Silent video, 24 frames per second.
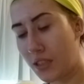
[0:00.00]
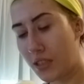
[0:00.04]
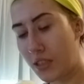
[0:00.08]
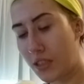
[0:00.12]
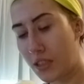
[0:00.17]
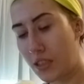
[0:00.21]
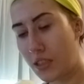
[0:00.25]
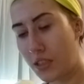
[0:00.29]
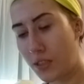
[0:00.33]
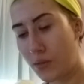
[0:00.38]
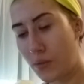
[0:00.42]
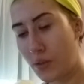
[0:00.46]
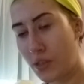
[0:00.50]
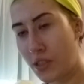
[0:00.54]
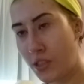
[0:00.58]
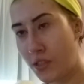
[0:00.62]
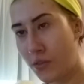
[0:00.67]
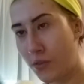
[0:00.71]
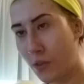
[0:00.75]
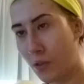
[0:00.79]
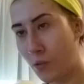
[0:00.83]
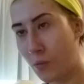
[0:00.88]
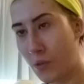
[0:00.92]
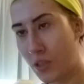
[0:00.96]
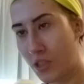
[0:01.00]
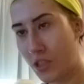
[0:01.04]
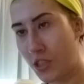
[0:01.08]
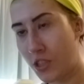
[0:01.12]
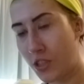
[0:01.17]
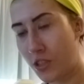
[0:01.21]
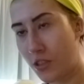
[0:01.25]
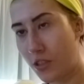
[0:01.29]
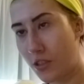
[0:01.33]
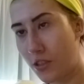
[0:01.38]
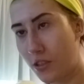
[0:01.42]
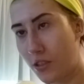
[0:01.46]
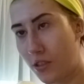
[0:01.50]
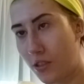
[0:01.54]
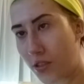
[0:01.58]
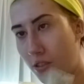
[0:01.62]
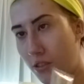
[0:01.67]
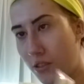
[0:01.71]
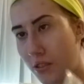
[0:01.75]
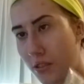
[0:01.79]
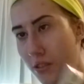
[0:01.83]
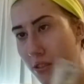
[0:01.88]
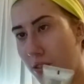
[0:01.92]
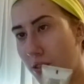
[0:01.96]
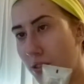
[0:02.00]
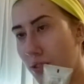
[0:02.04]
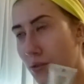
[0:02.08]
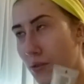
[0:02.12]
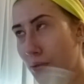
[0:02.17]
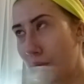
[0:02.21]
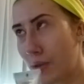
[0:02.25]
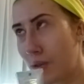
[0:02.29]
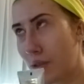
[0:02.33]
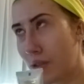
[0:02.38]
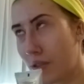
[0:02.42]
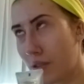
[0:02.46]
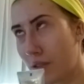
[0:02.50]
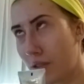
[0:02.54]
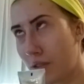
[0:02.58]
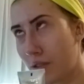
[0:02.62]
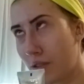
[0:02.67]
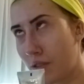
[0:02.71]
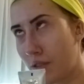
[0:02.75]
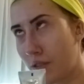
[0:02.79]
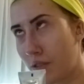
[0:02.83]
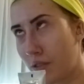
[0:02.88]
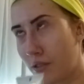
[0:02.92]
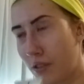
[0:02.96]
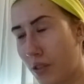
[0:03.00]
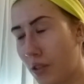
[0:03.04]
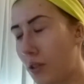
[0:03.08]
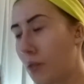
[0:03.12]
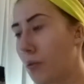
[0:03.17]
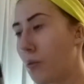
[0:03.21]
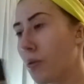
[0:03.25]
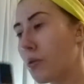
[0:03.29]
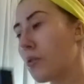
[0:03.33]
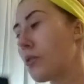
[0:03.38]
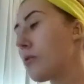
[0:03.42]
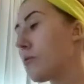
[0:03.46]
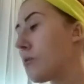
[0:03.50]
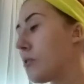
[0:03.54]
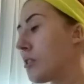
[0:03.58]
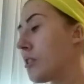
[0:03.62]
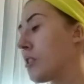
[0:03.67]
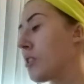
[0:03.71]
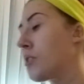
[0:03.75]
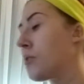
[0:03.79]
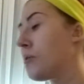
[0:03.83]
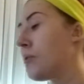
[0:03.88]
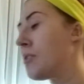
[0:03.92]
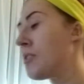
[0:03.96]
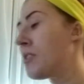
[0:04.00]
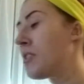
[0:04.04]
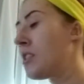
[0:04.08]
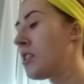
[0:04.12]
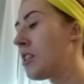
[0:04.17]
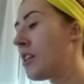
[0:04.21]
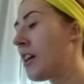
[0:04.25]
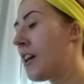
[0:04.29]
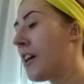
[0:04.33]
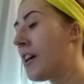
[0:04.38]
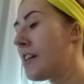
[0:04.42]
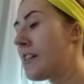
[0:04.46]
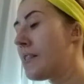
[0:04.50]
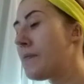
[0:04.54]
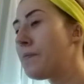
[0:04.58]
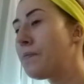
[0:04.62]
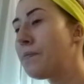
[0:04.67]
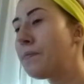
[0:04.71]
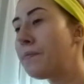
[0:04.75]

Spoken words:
This one's for winter. This one. We'll go for this one today.